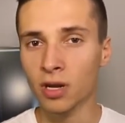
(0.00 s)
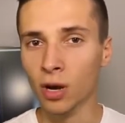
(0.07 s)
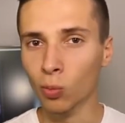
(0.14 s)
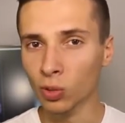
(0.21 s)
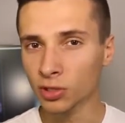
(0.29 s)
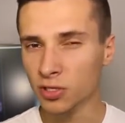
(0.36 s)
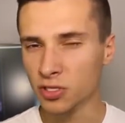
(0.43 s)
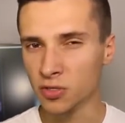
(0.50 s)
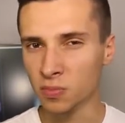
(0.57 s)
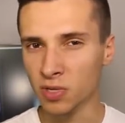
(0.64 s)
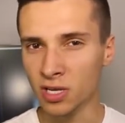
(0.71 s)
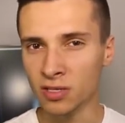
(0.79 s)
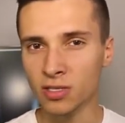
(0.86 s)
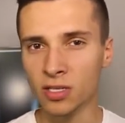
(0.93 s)
Now what this
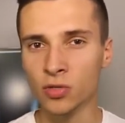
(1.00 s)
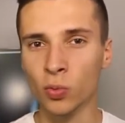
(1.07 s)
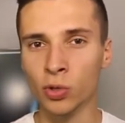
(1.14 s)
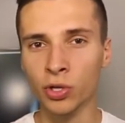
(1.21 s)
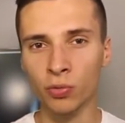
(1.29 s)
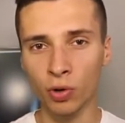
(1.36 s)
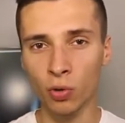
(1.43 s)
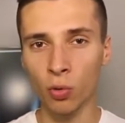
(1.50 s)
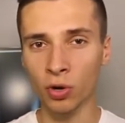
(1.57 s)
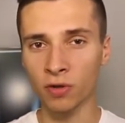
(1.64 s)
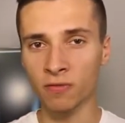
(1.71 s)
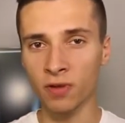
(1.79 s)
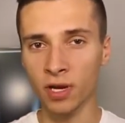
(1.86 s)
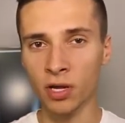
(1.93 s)
means is when you're
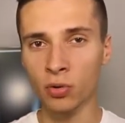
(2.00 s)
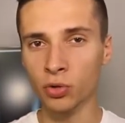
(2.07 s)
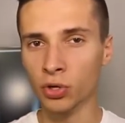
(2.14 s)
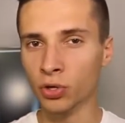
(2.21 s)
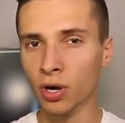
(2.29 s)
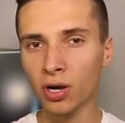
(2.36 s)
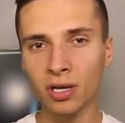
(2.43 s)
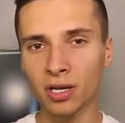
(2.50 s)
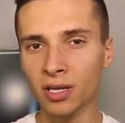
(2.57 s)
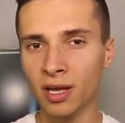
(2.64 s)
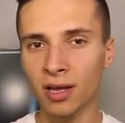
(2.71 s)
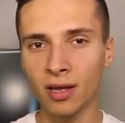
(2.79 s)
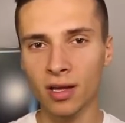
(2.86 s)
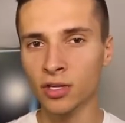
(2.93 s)
recording video, you're not going to
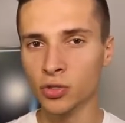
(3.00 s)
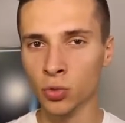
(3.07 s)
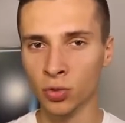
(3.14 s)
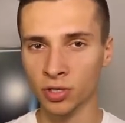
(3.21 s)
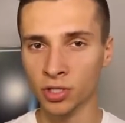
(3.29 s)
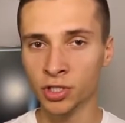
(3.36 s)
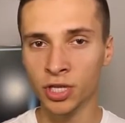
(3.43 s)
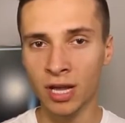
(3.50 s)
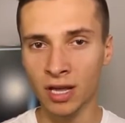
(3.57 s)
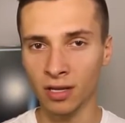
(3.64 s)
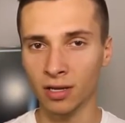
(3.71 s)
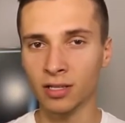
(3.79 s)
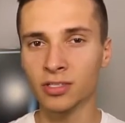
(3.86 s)
get any sort of shake.